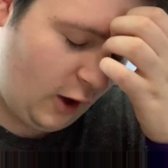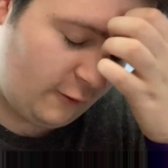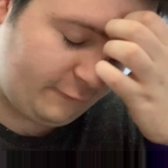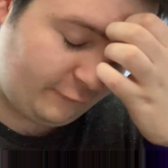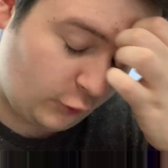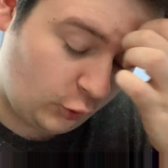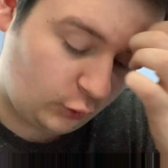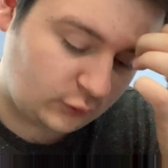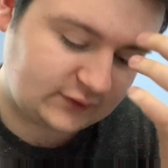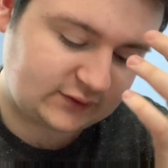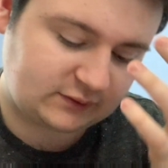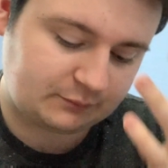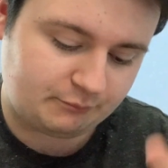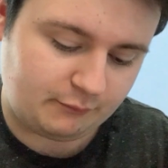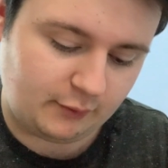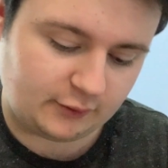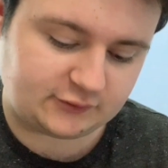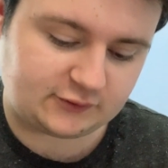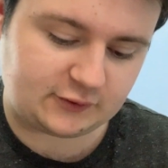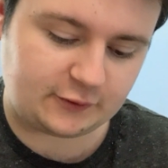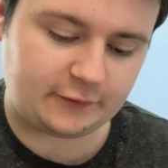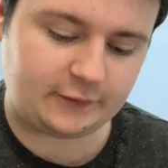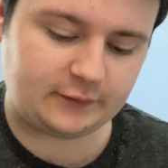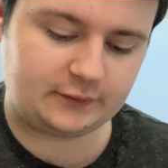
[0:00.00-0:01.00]
Of course,
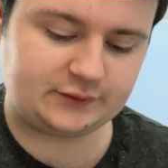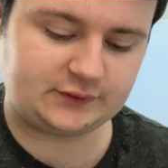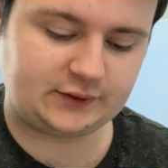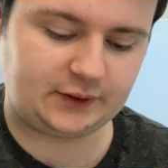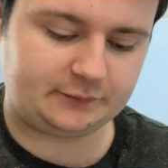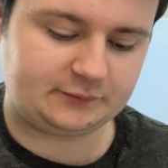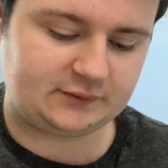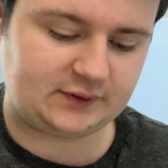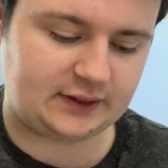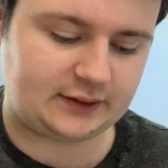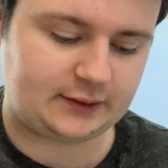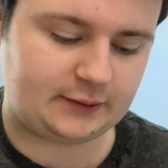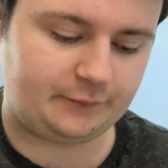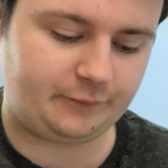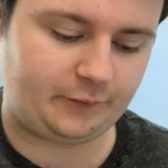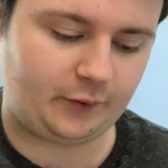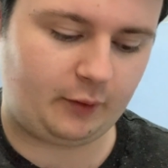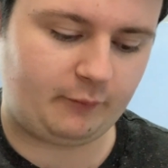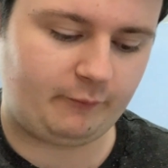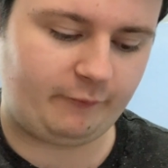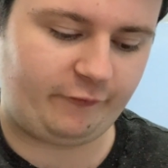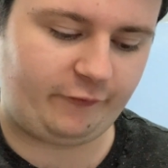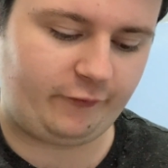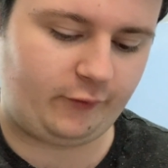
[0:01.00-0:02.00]
most of the things I've said have
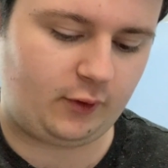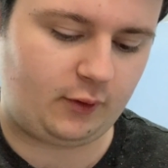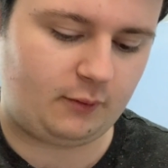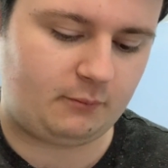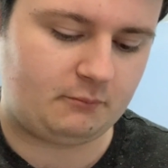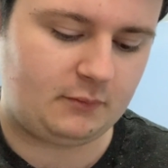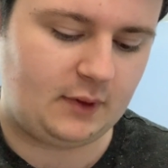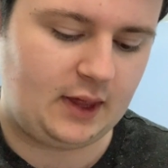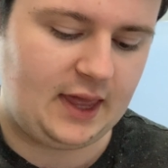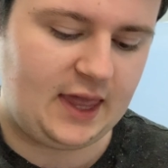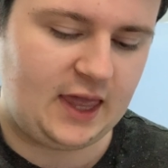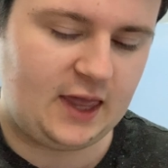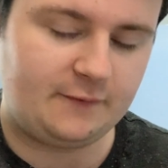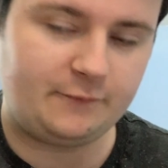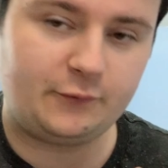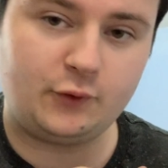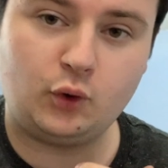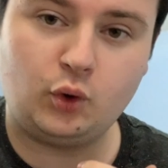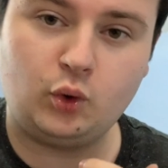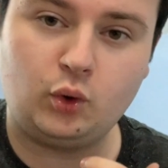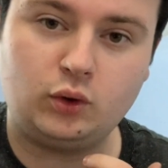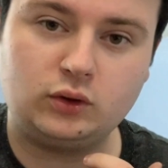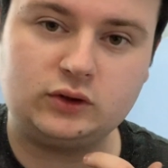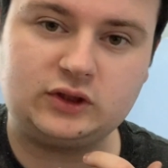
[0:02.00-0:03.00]
come from if
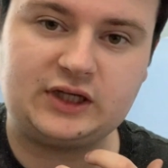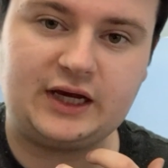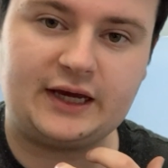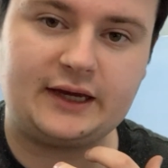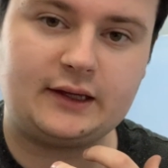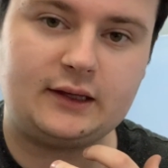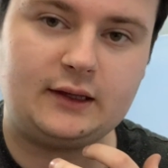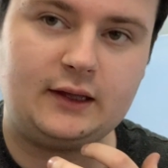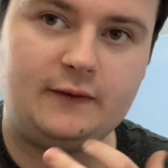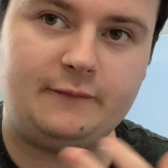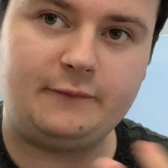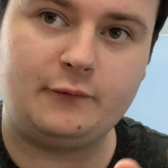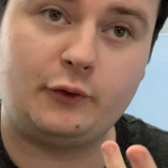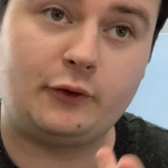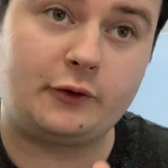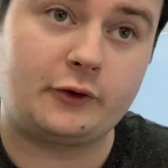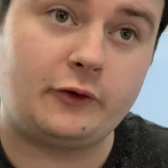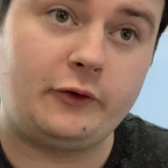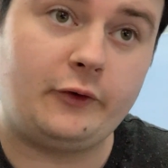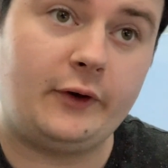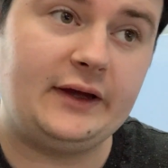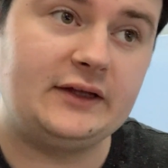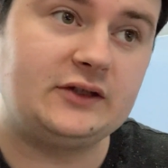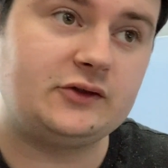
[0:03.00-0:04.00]
you're a
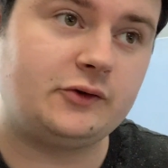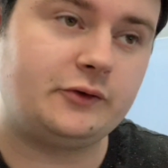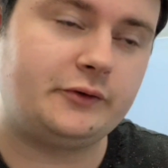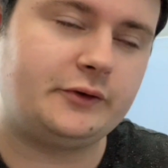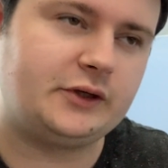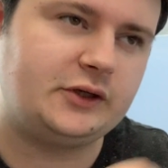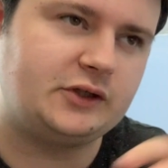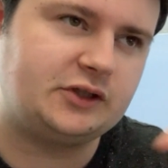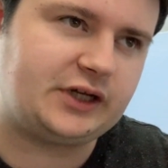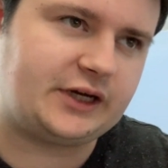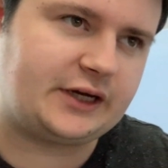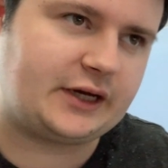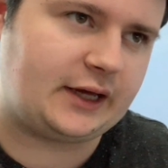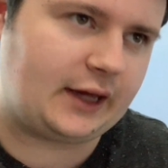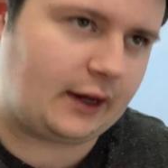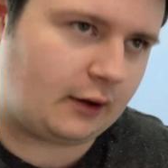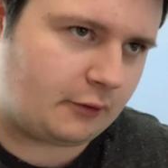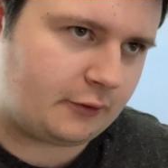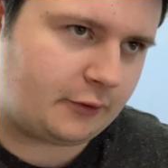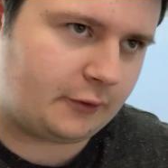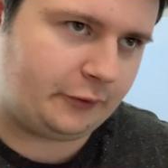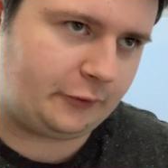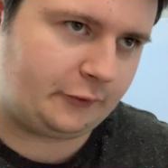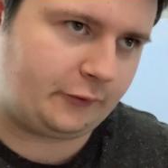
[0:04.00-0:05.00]
creator and checking out
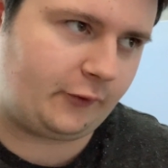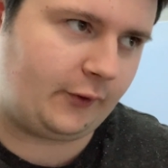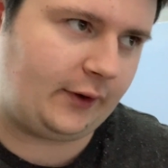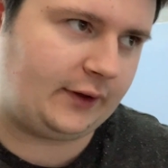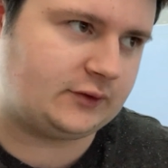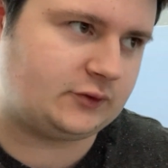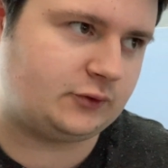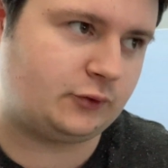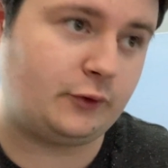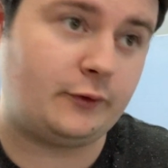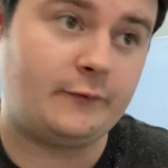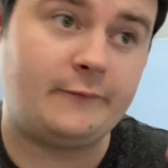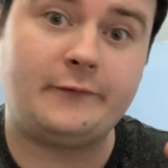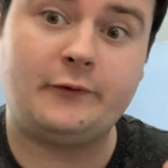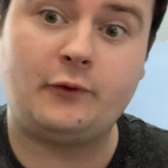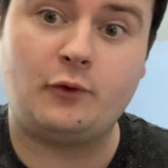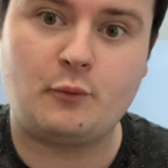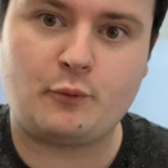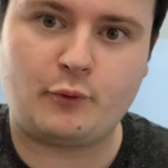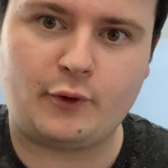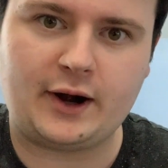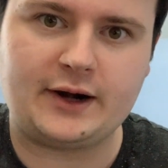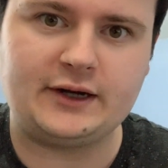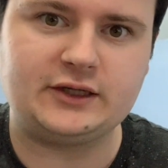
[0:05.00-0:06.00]
another creator, or if you're a
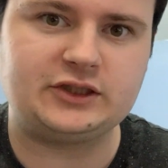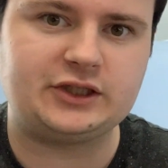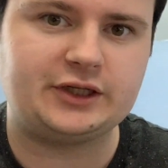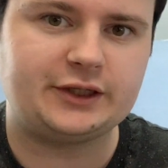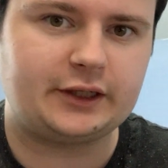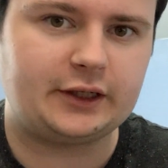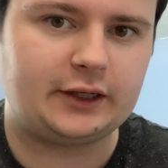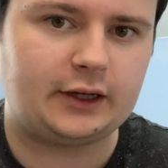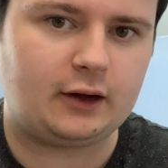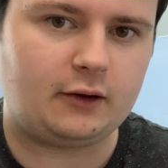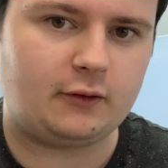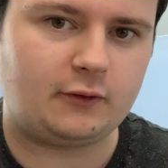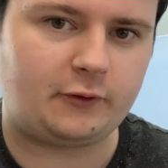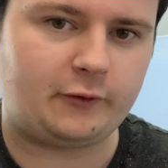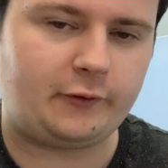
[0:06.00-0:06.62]
brand checking out a